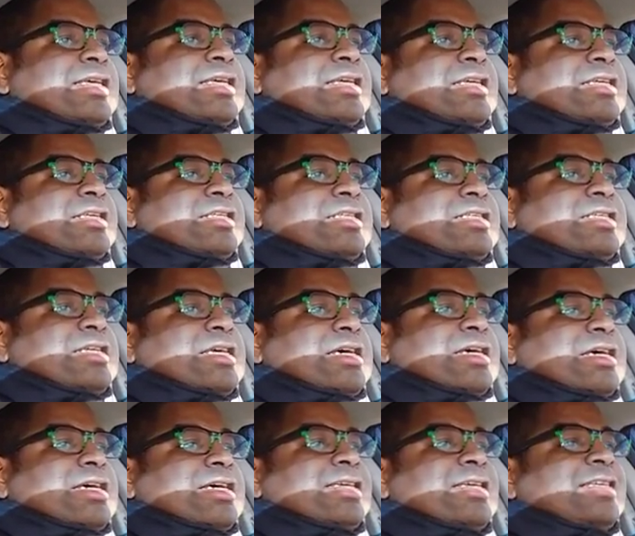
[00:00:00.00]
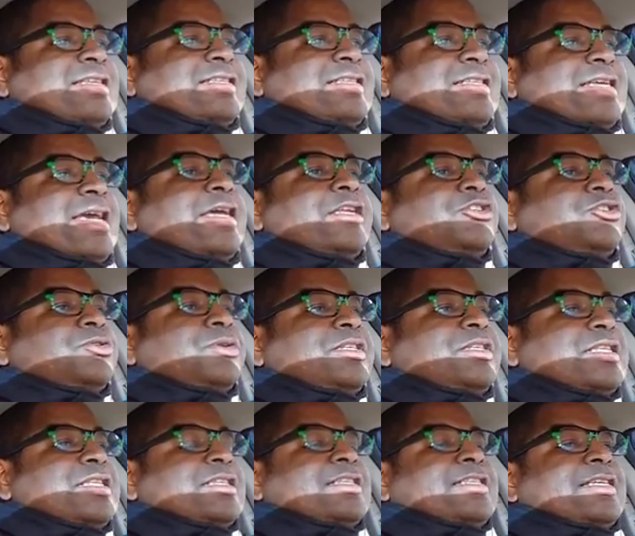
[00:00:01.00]
is
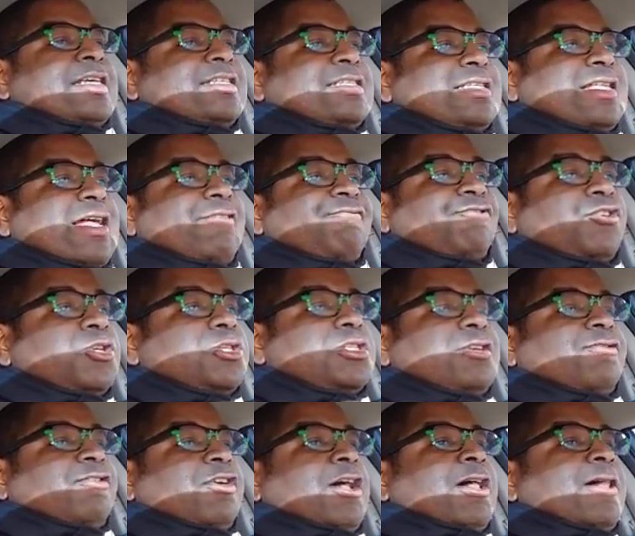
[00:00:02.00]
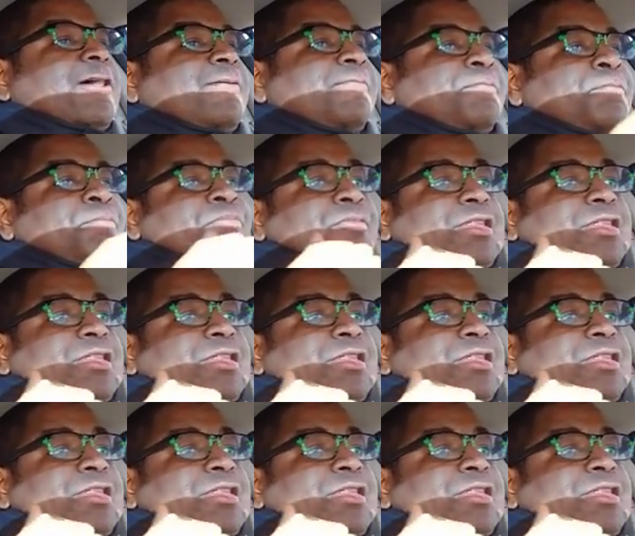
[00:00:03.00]
dangerous in the sense that, first of all,